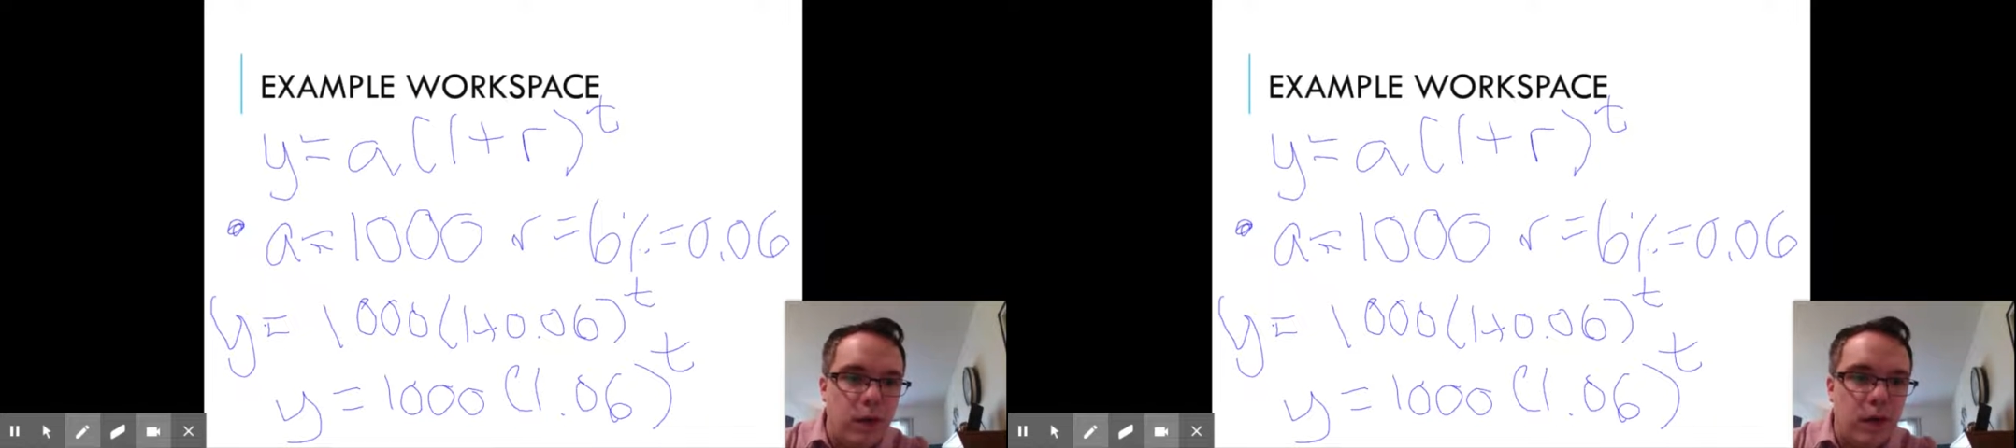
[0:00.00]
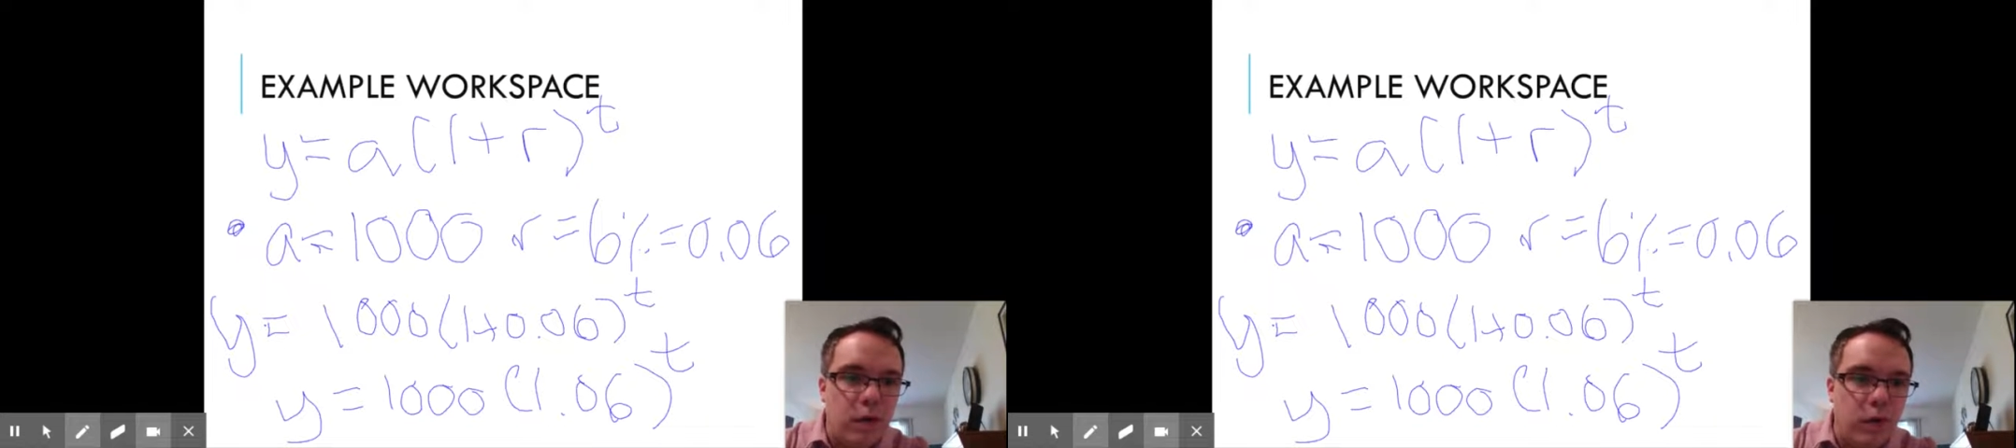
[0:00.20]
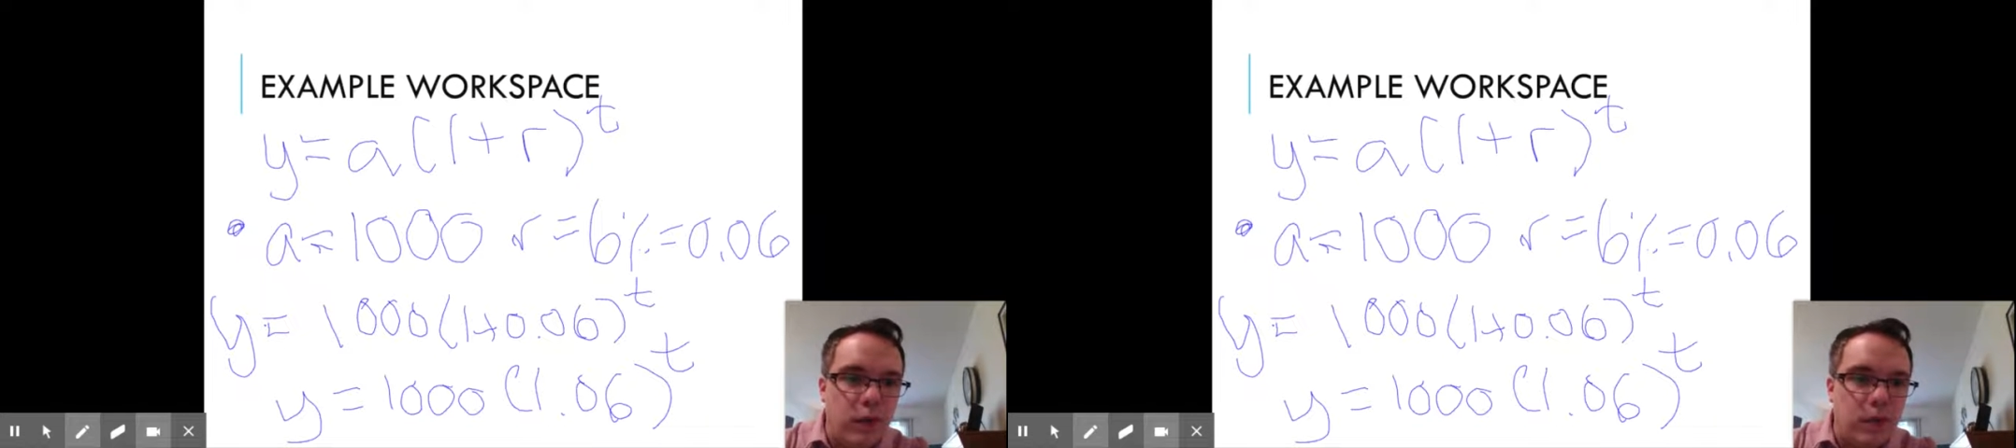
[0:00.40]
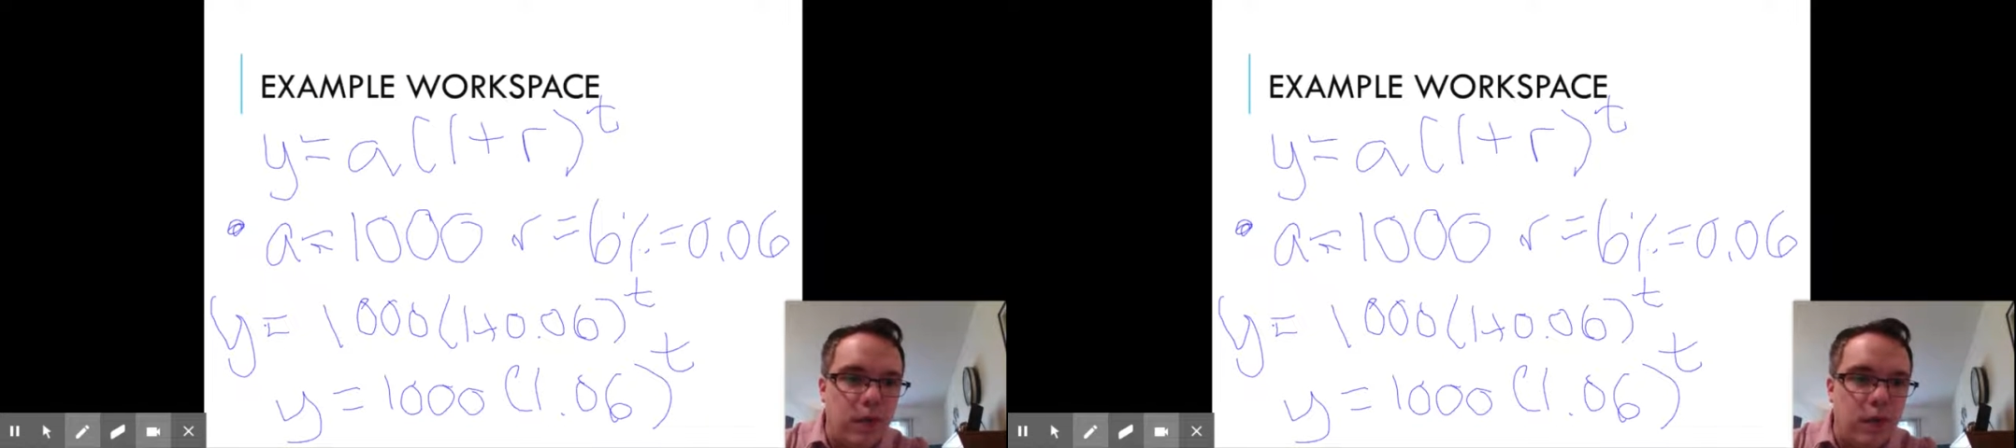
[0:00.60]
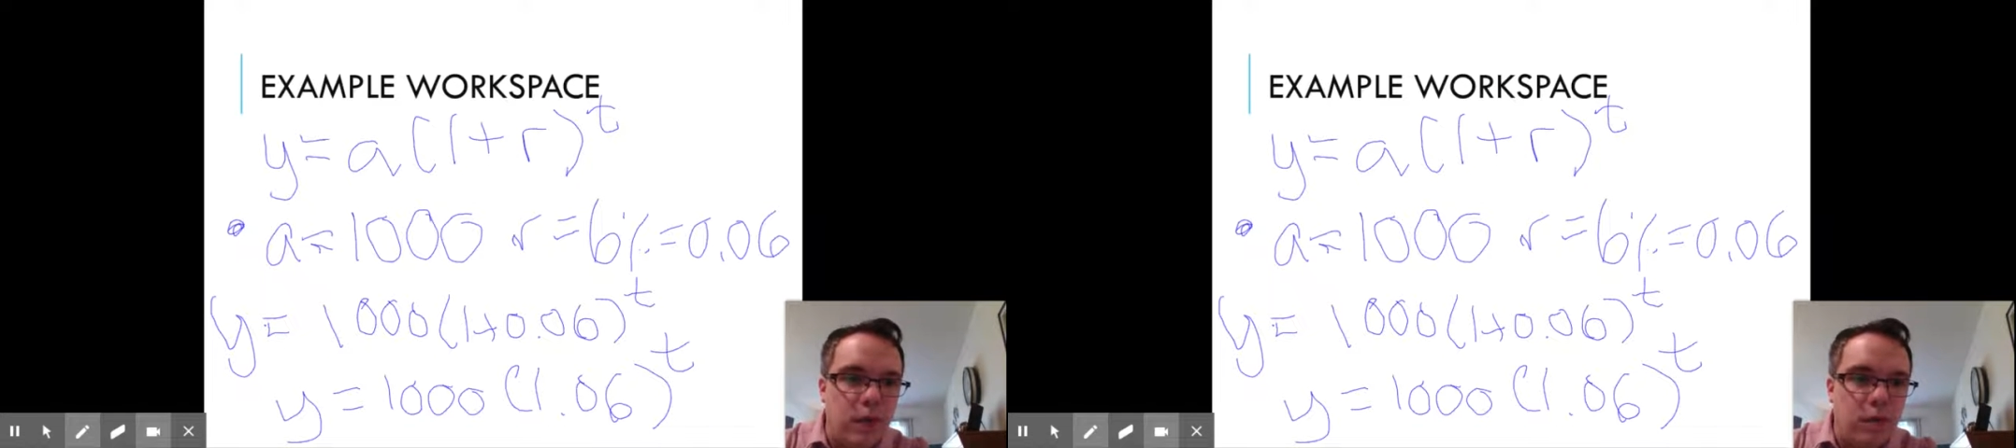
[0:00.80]
we're going
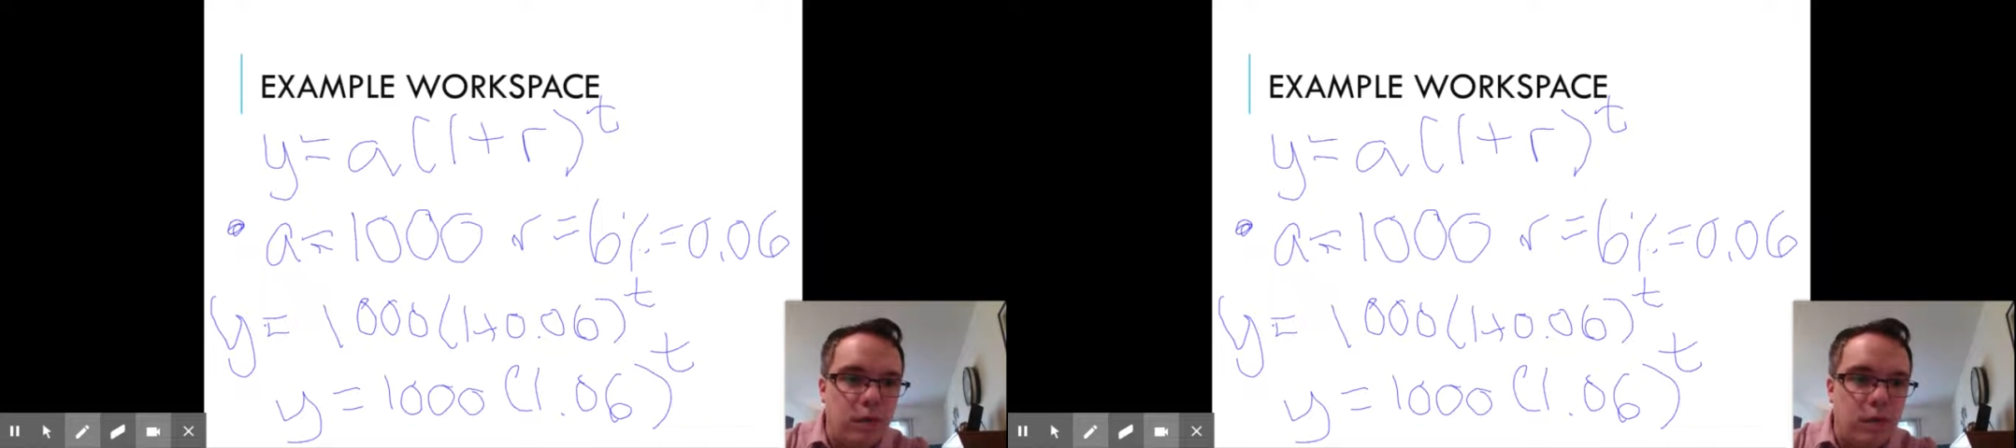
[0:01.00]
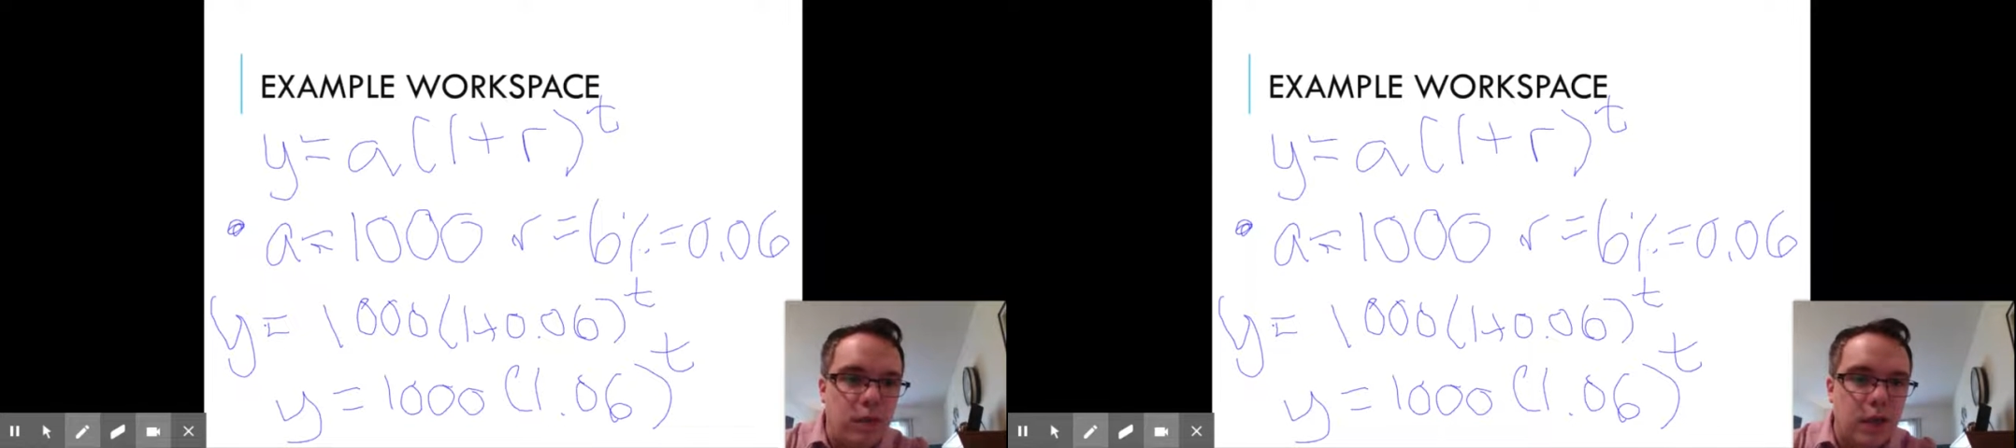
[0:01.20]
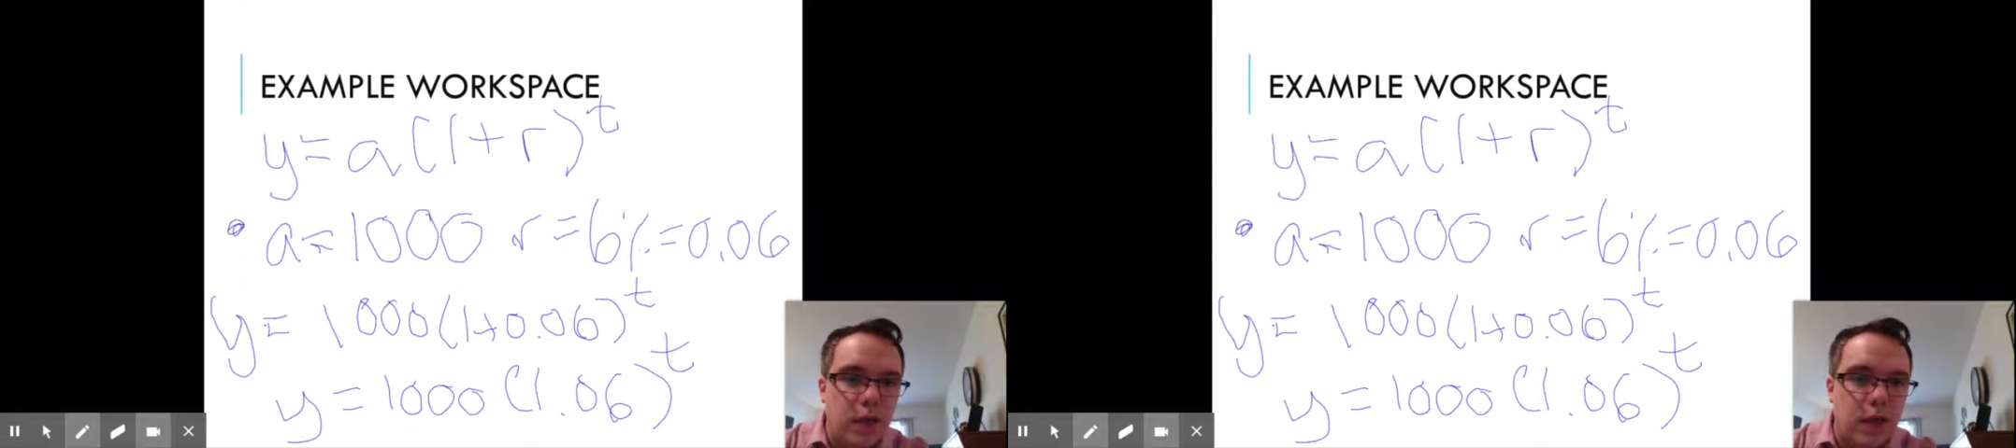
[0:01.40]
to use.